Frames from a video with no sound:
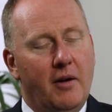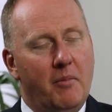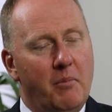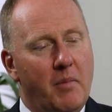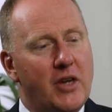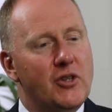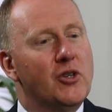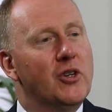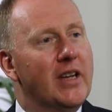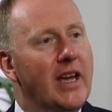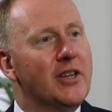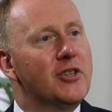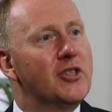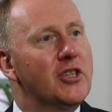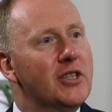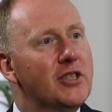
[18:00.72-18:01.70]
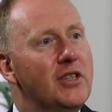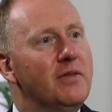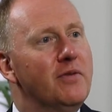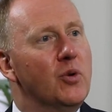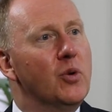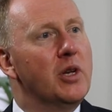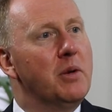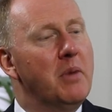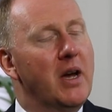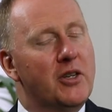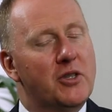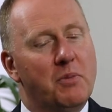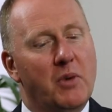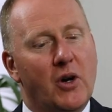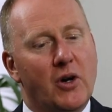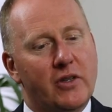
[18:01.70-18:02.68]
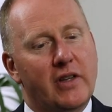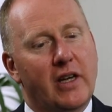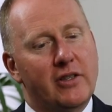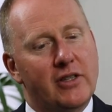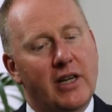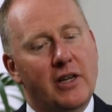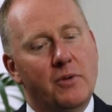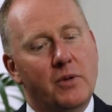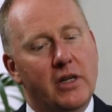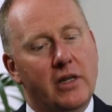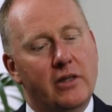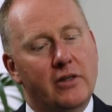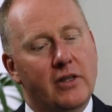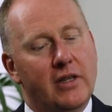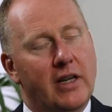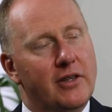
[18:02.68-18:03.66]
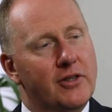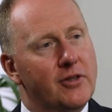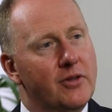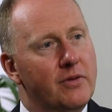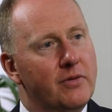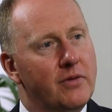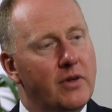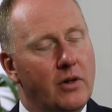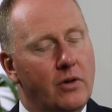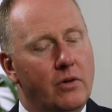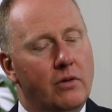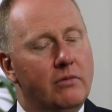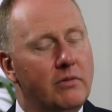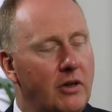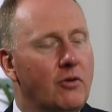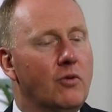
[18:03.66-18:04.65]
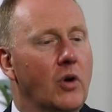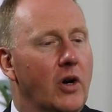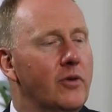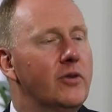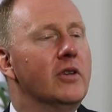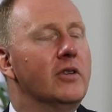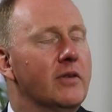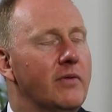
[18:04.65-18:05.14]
measured against 60-40 benchmarks. That's equities against sort of growth and